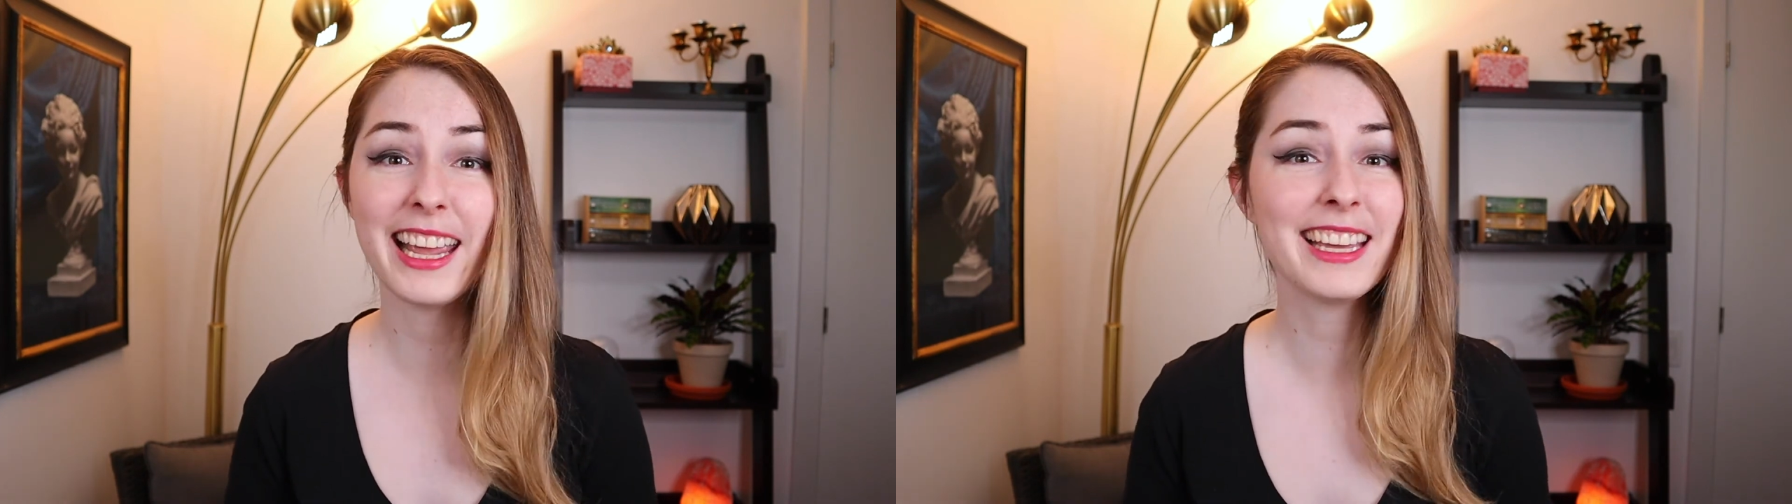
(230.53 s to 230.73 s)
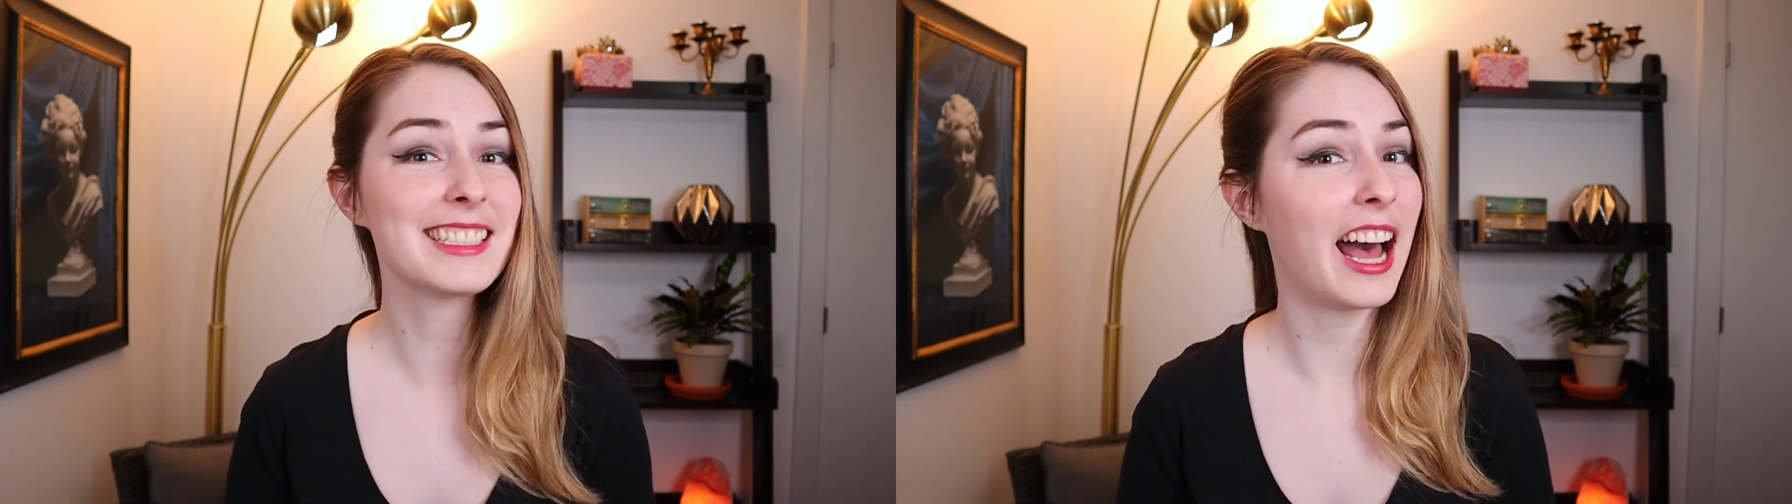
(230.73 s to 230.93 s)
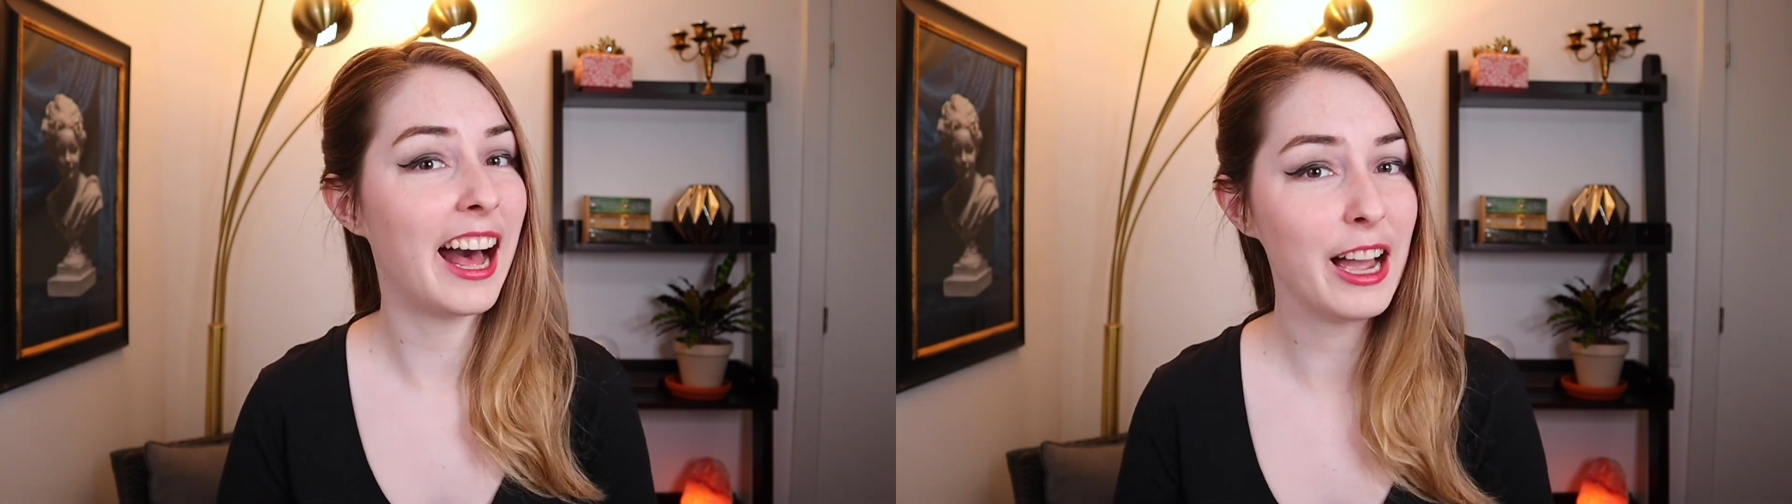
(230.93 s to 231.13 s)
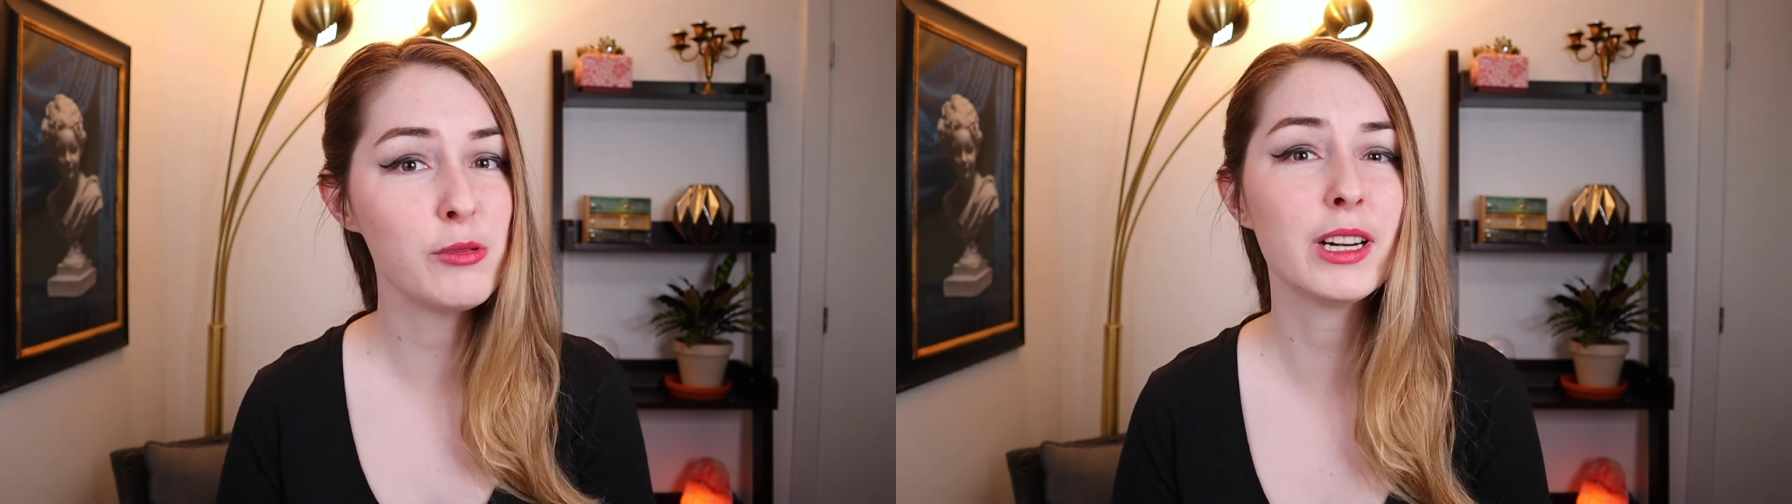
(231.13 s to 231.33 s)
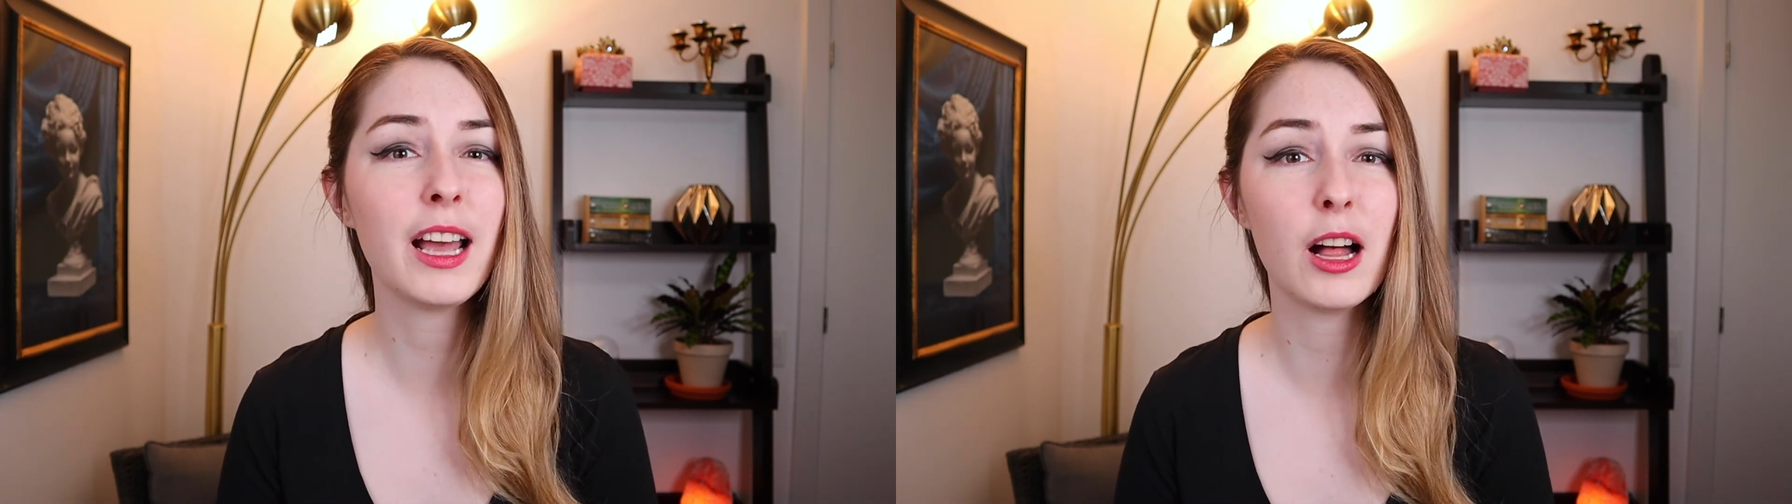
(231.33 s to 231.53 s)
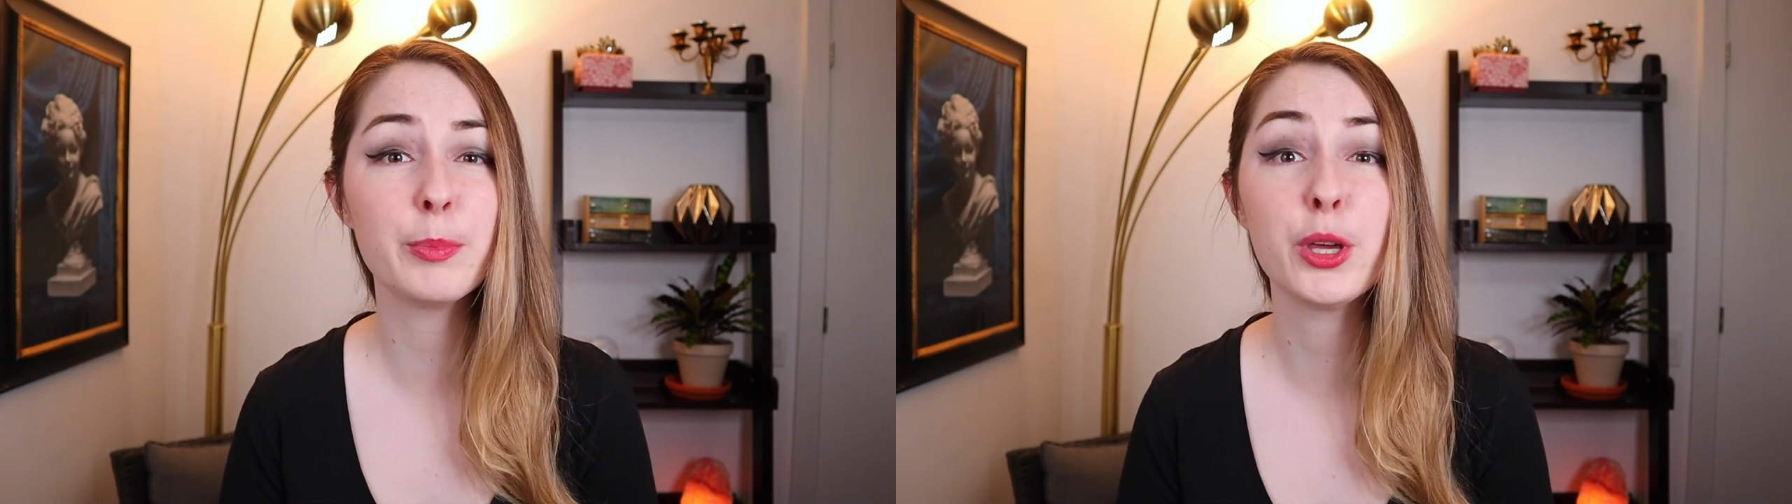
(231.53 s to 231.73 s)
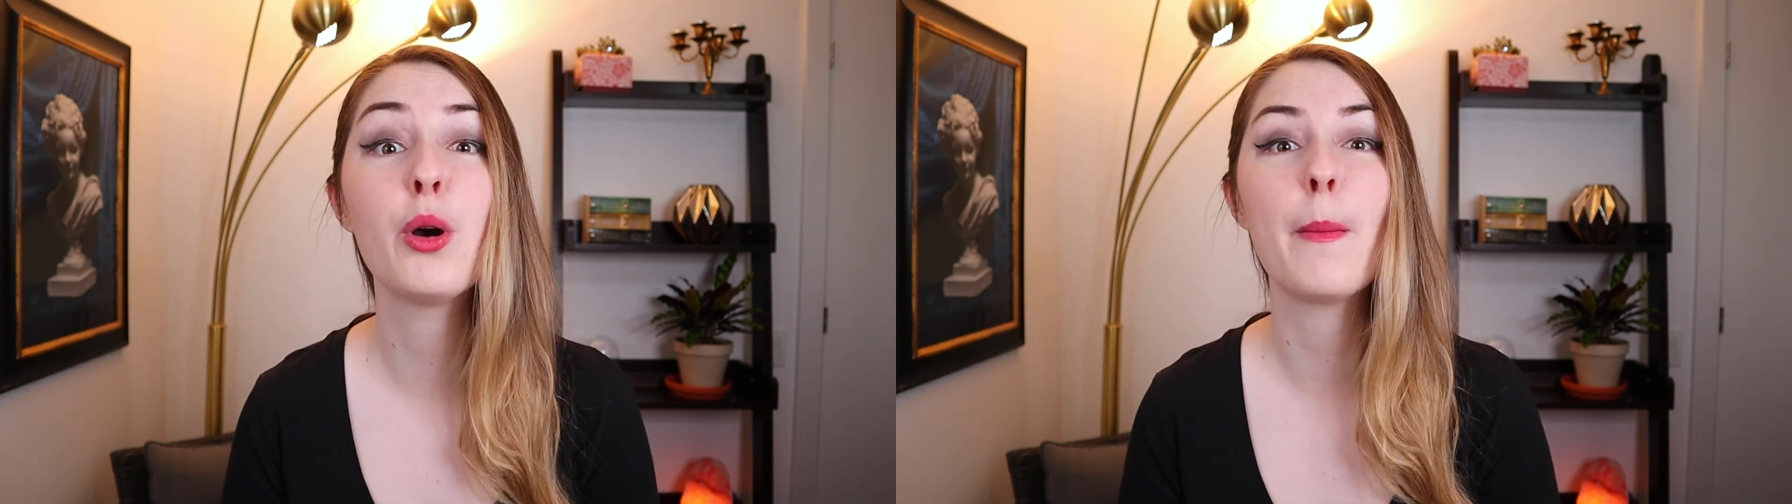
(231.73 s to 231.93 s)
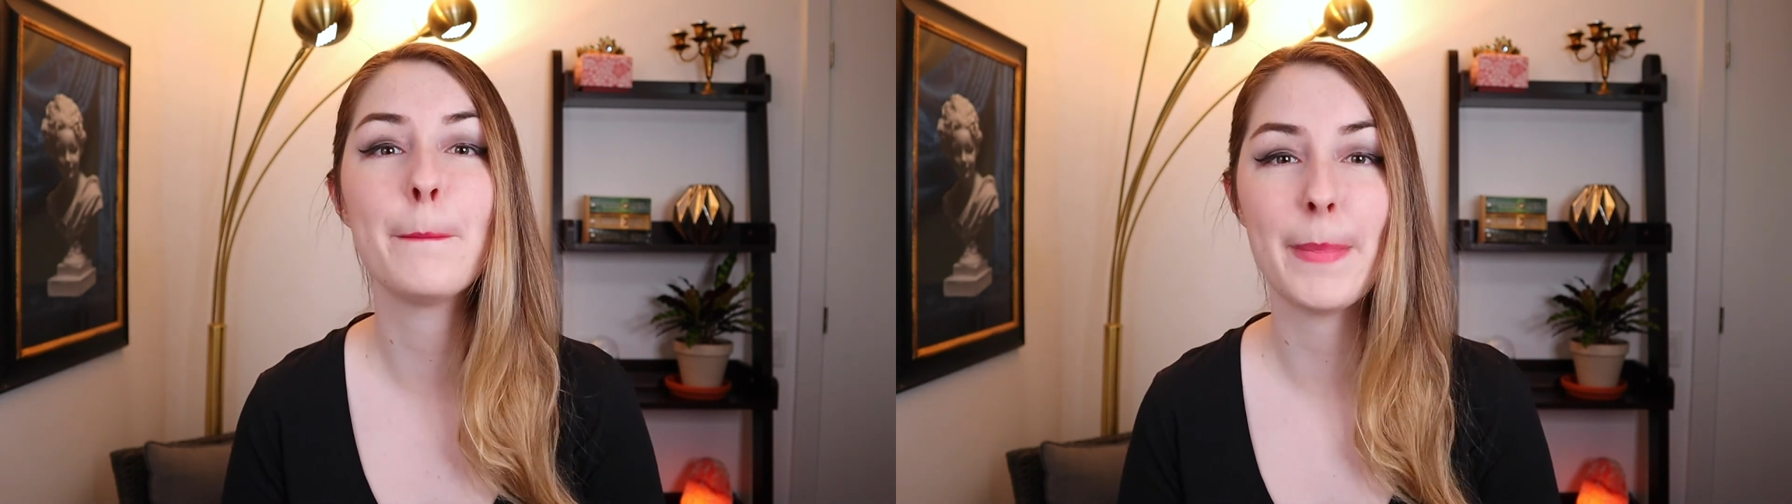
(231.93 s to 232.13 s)
and I want to help
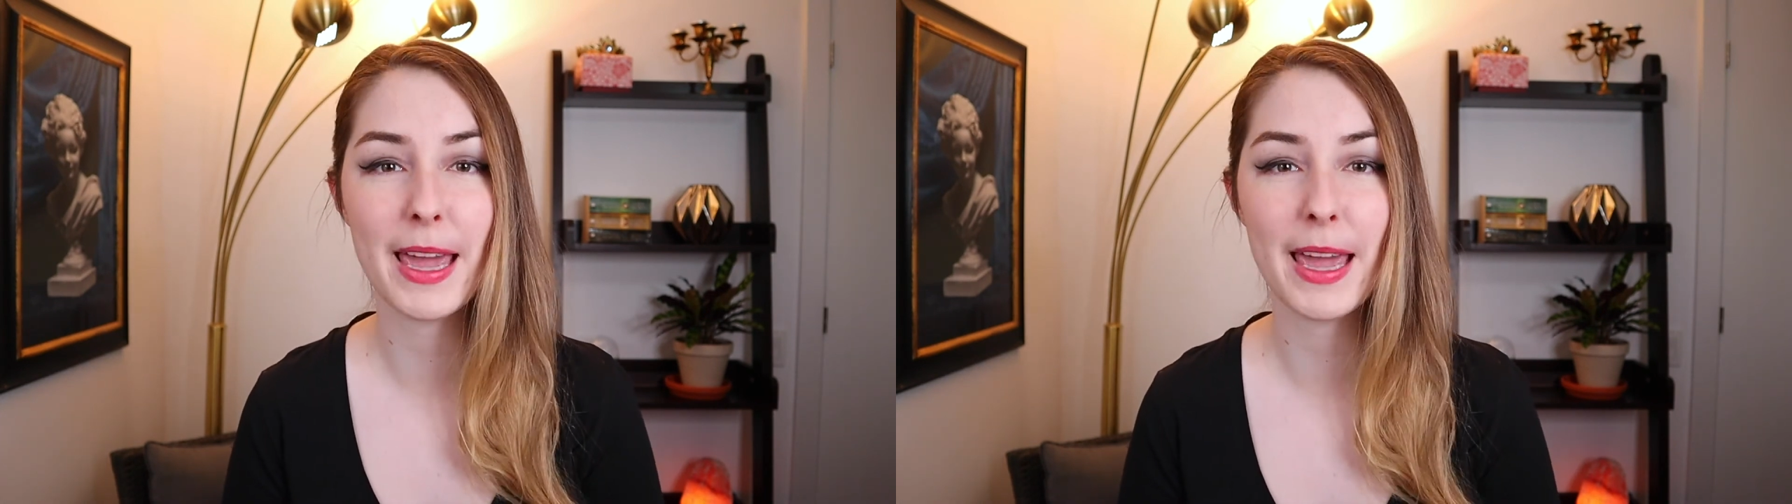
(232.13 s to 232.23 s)
you